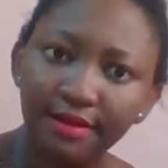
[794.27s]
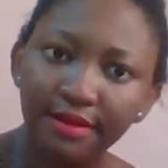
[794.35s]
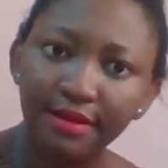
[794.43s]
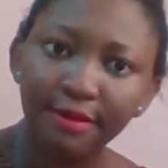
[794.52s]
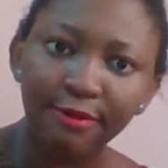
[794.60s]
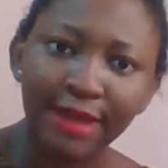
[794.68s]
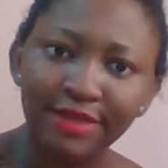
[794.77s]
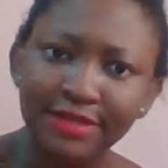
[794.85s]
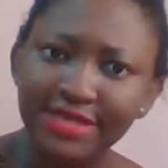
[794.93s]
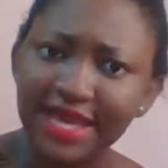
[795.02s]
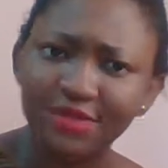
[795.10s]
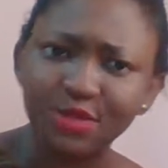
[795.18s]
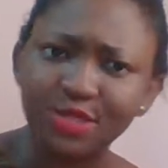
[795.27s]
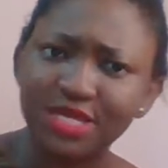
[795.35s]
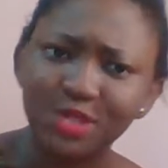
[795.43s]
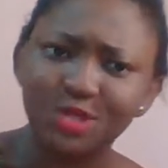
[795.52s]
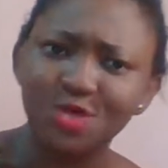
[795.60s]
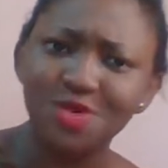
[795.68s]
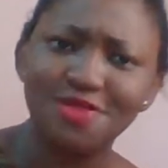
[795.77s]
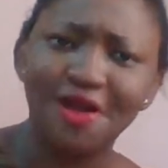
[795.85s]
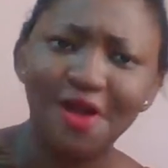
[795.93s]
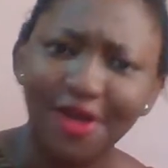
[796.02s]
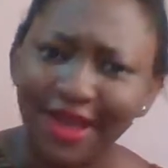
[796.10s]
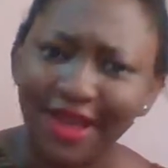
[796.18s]
Why does it have to take so
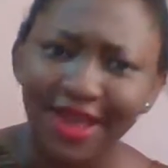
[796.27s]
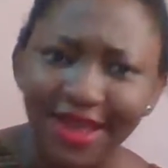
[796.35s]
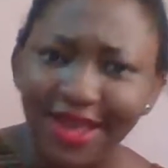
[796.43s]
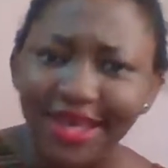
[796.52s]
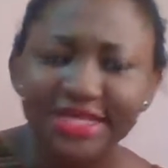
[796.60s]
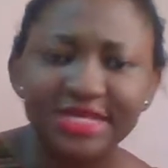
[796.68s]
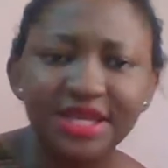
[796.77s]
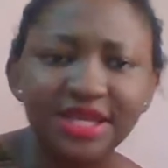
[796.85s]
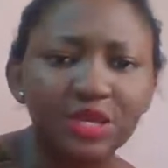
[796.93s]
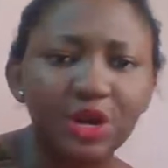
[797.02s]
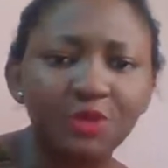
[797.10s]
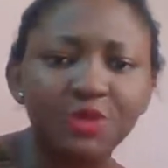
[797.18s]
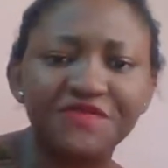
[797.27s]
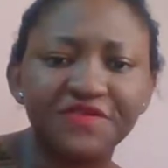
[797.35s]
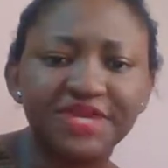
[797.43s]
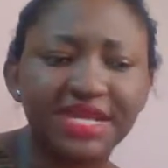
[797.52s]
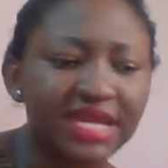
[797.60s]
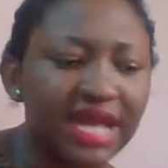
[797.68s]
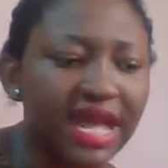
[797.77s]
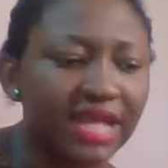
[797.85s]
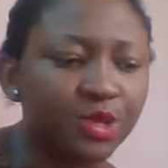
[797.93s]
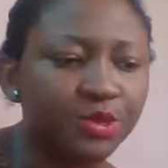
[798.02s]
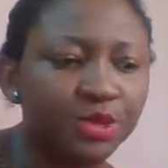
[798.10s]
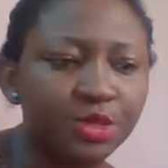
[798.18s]
long? It's not the couple's fault that they can't
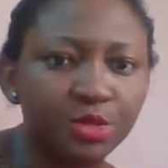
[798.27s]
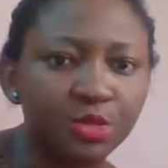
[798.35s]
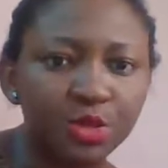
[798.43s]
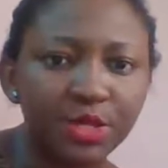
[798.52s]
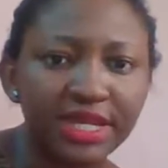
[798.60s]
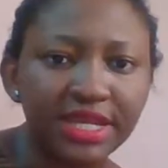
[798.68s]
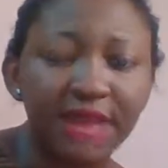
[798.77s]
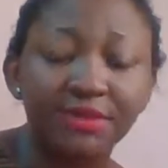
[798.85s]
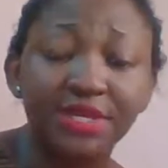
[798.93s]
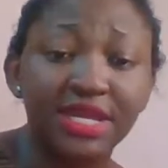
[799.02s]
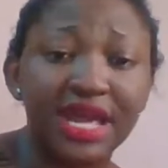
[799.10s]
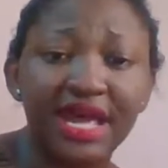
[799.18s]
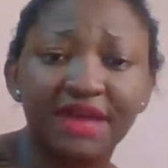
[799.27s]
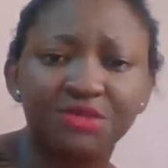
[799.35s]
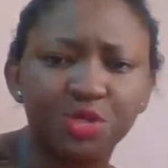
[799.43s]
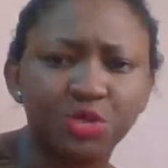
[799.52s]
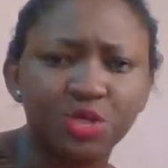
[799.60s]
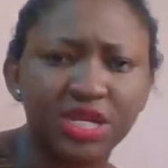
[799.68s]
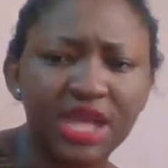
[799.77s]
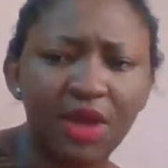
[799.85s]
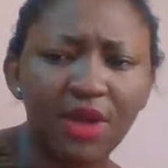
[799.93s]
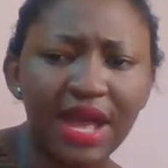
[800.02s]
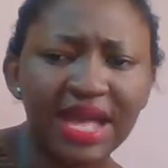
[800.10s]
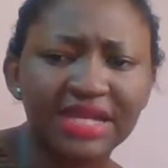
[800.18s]
adopt children. I mean, they can't have children now.
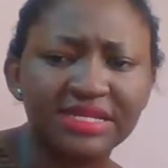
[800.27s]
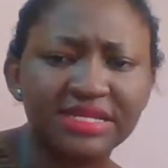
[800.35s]
And